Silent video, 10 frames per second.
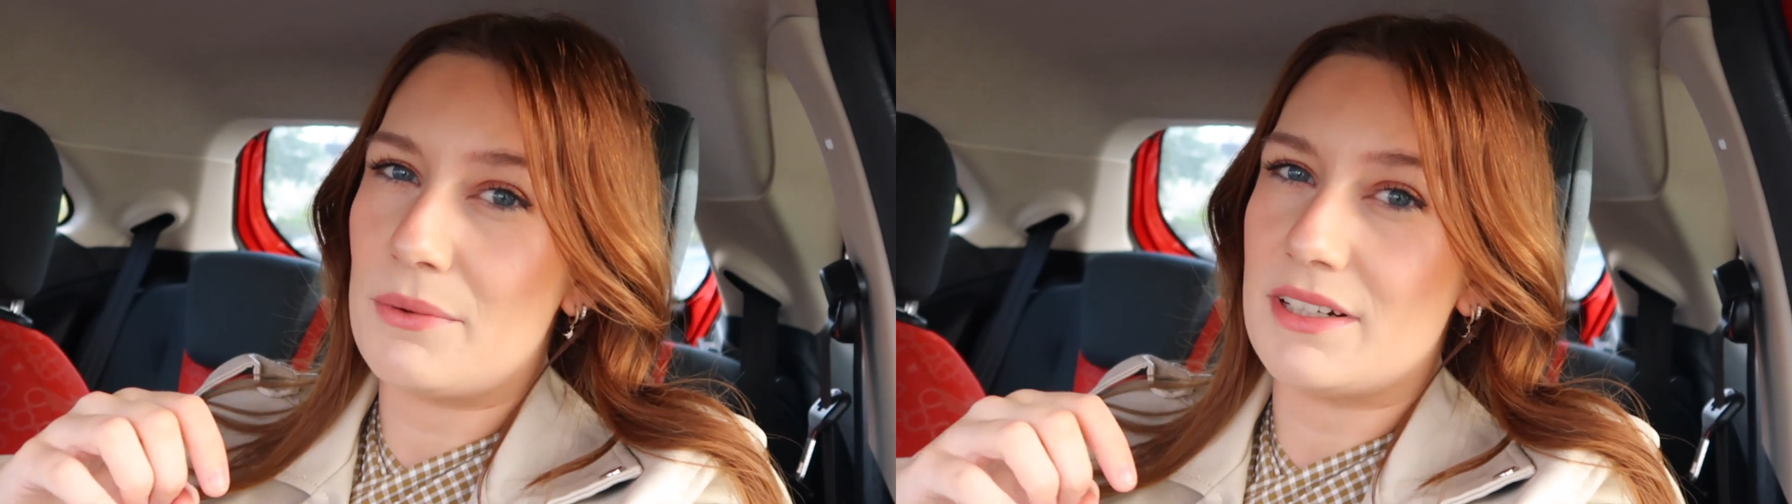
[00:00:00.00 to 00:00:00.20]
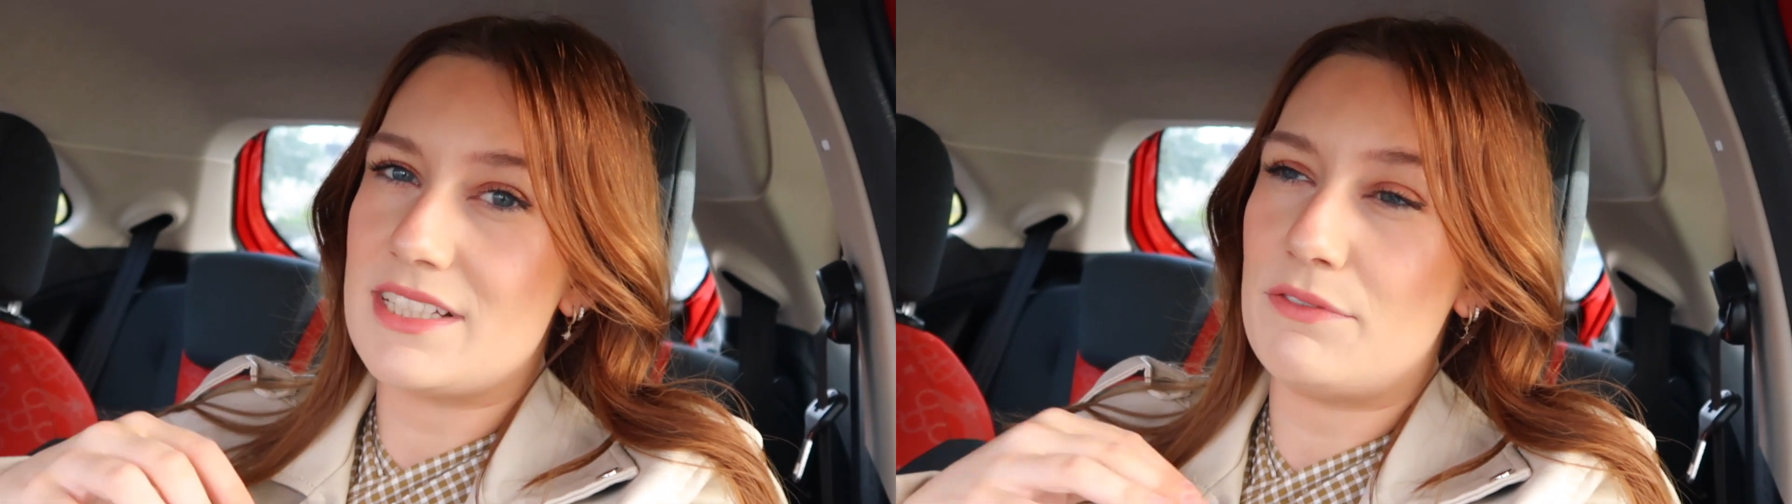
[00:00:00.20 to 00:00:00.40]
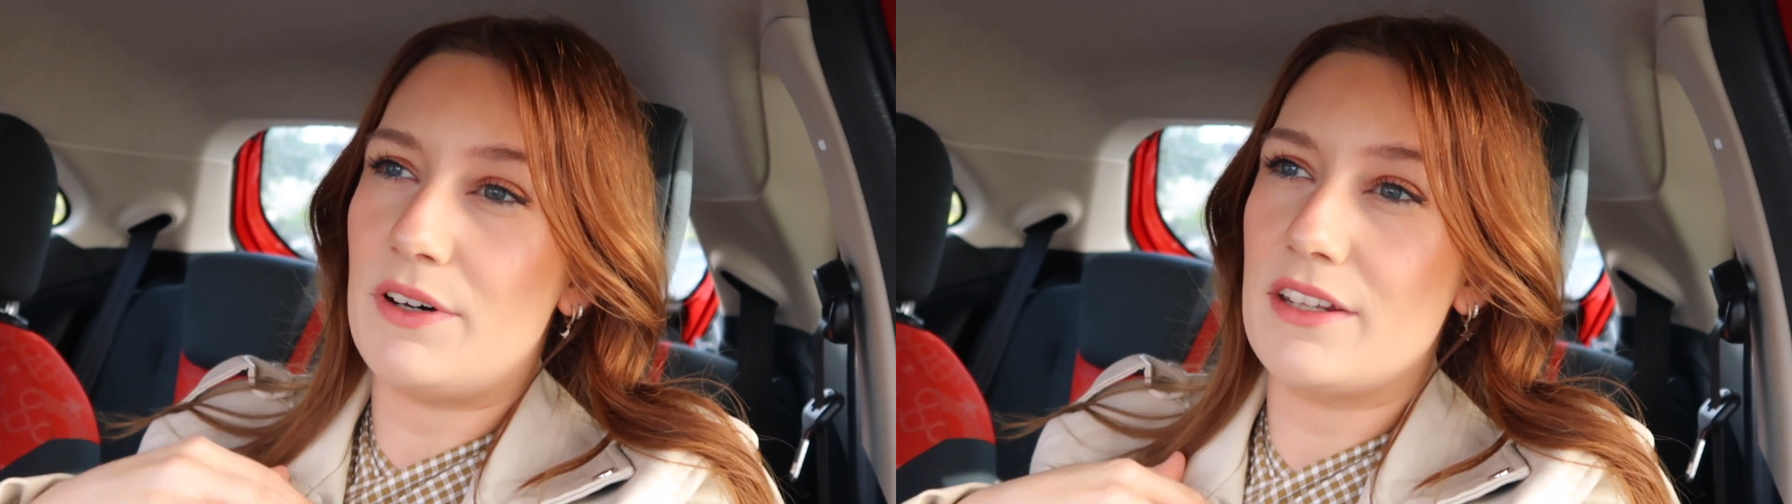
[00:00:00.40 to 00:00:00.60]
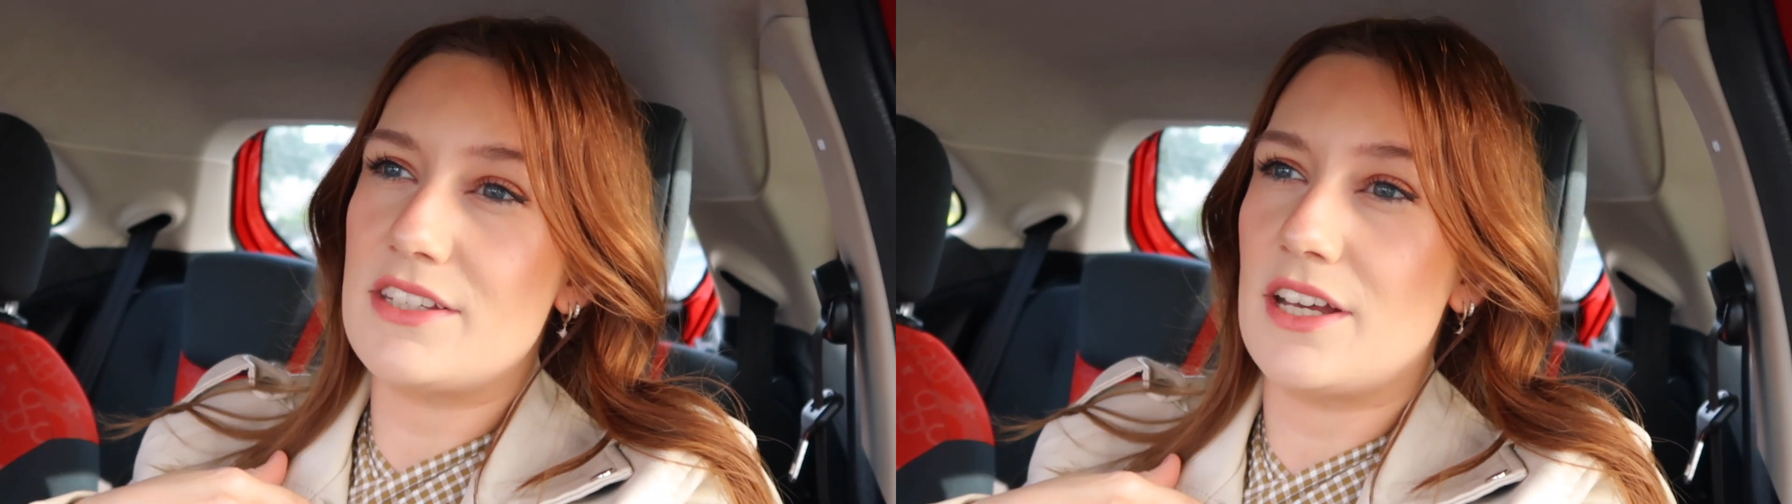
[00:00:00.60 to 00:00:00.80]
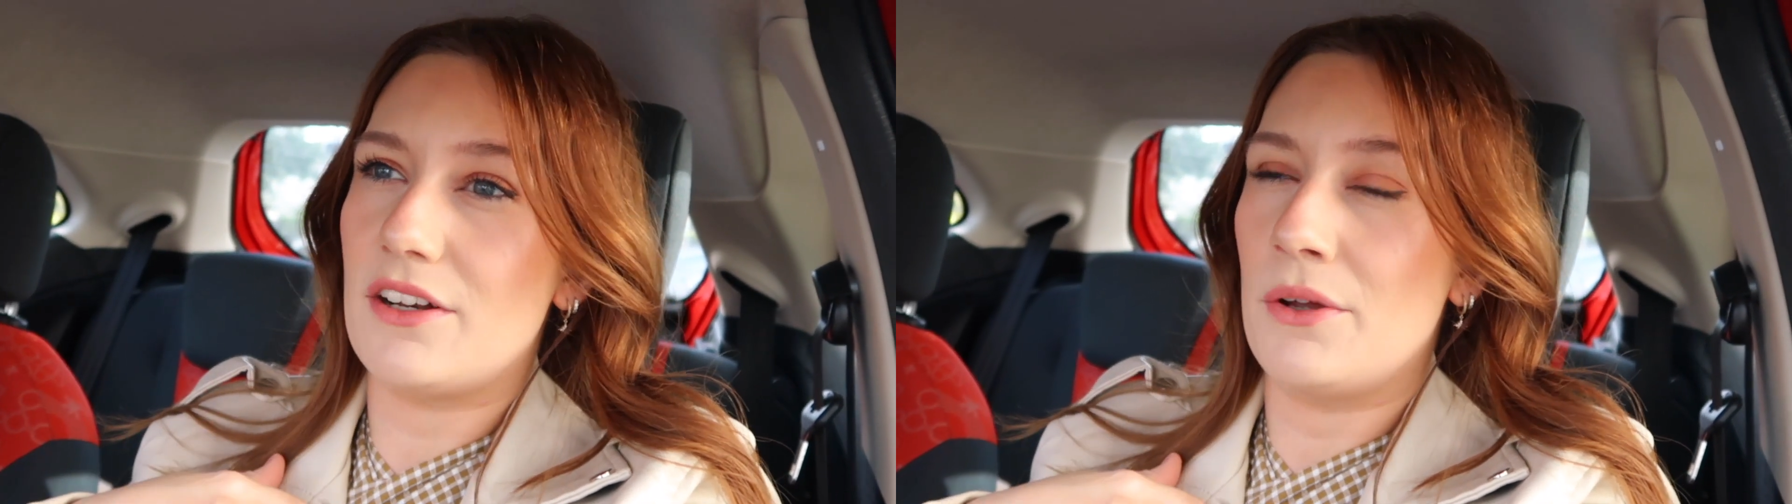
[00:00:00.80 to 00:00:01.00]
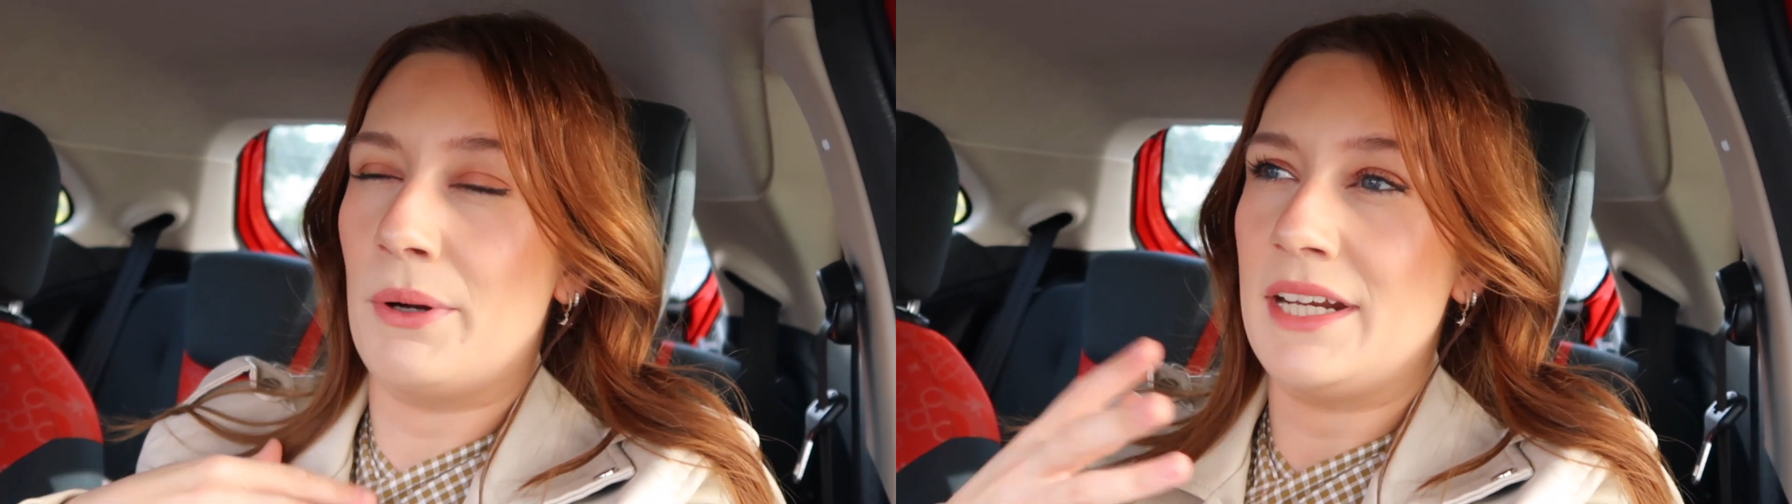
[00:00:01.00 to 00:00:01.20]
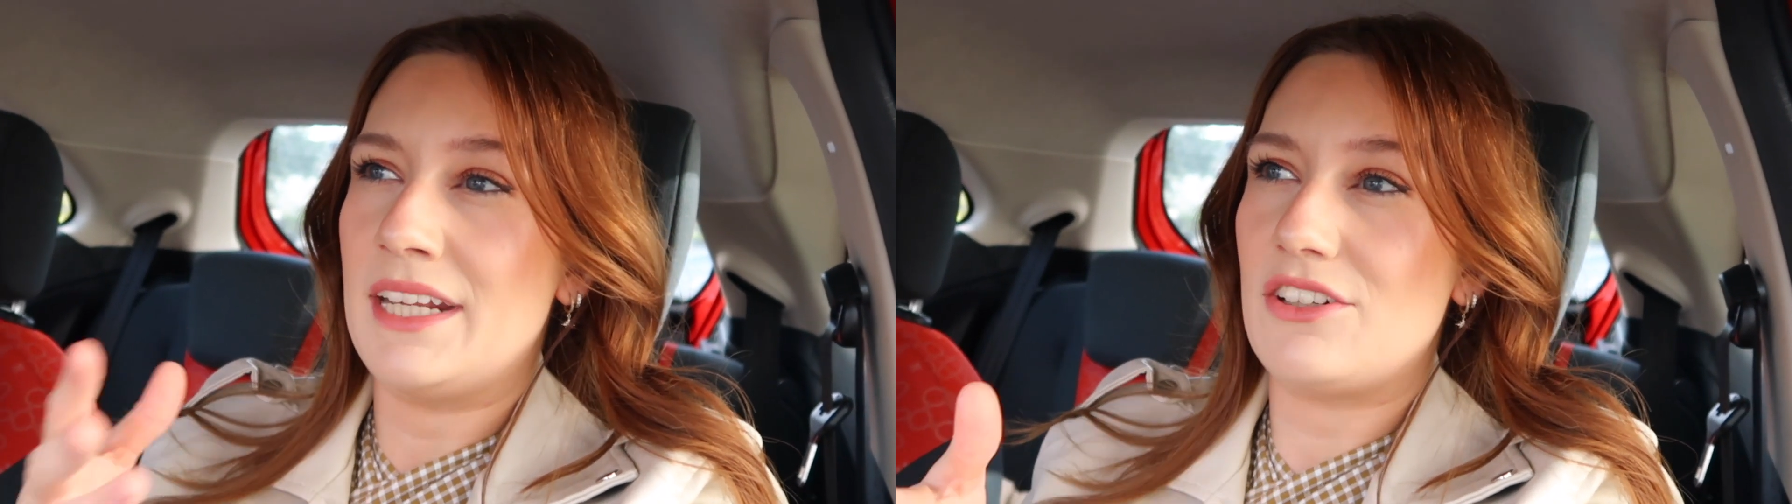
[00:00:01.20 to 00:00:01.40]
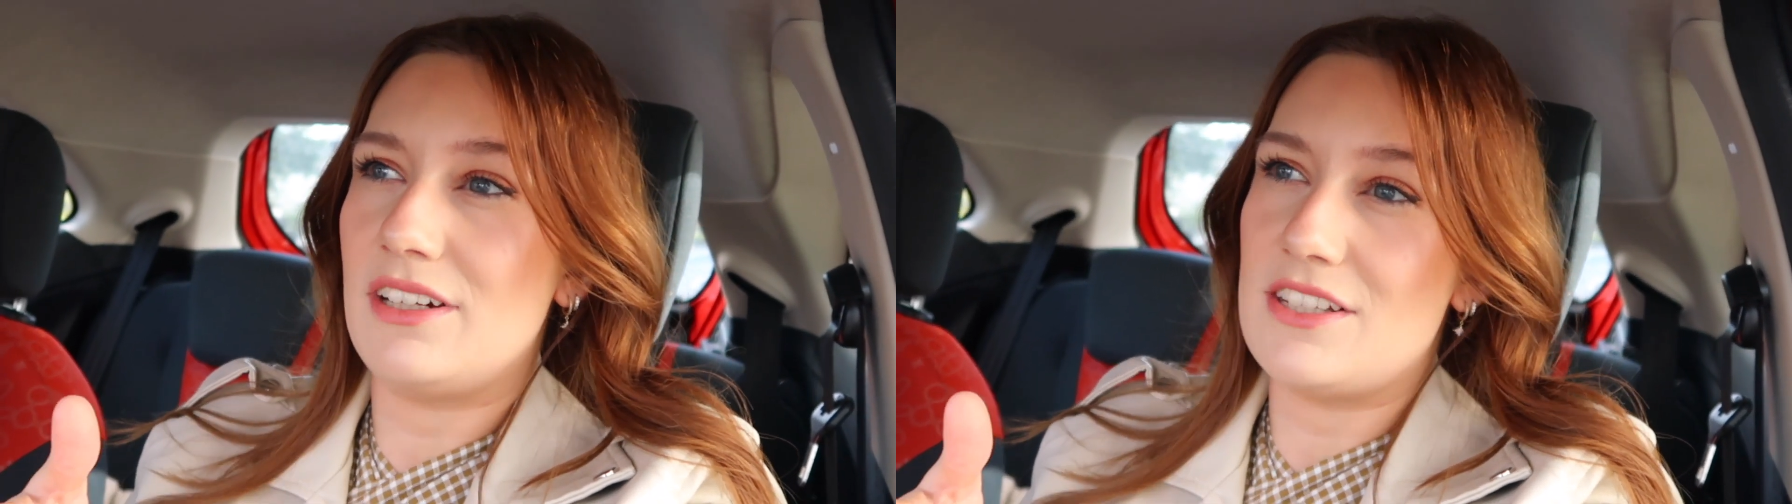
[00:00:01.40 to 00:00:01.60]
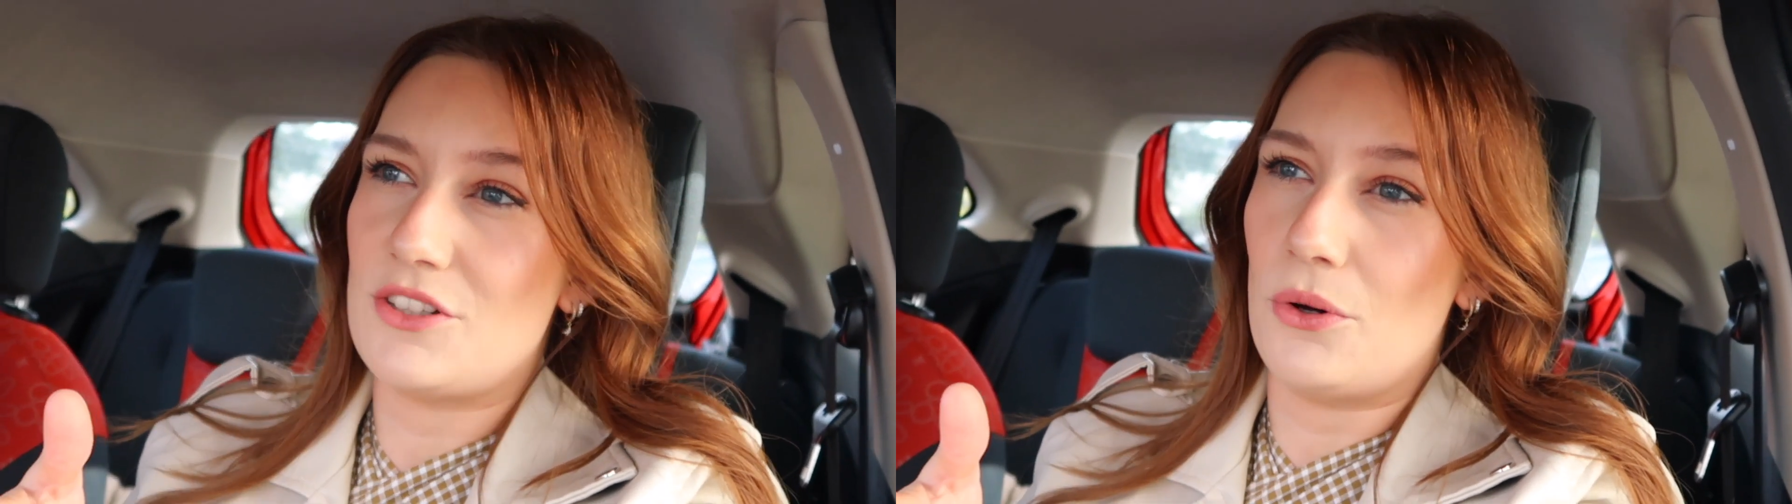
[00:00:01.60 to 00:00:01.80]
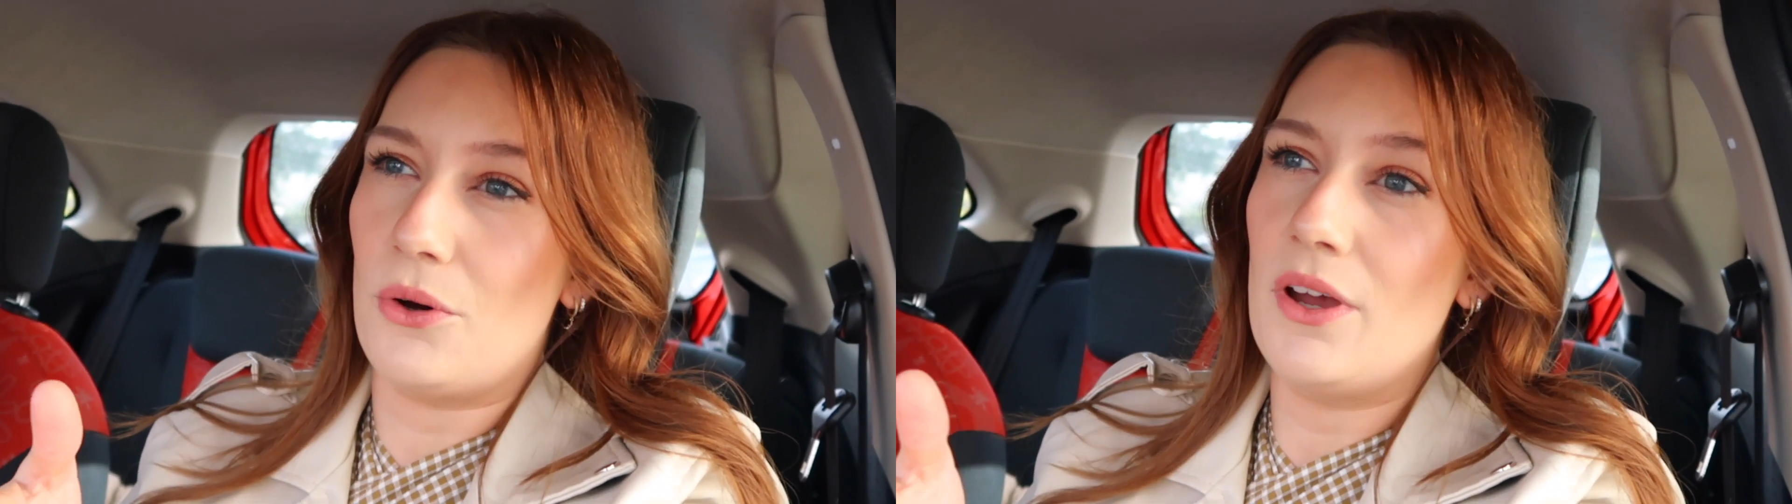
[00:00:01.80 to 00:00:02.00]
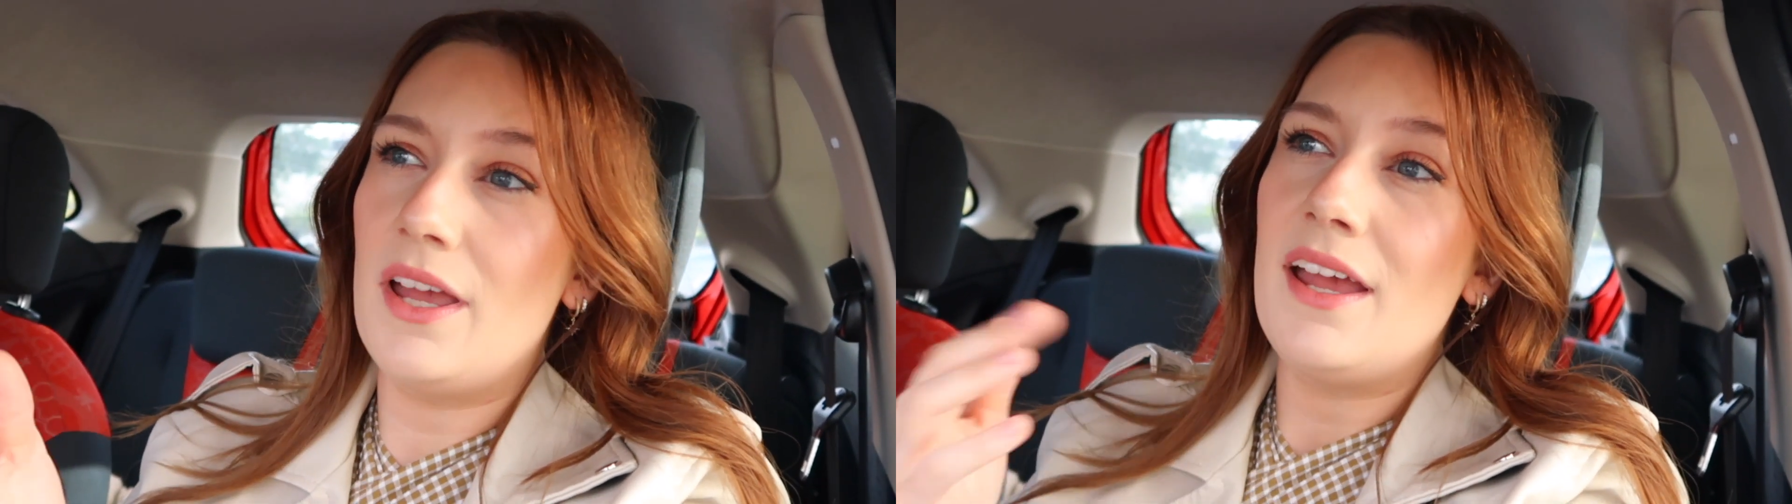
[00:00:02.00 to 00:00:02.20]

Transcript: So we're going to see Father Son, who I initially saw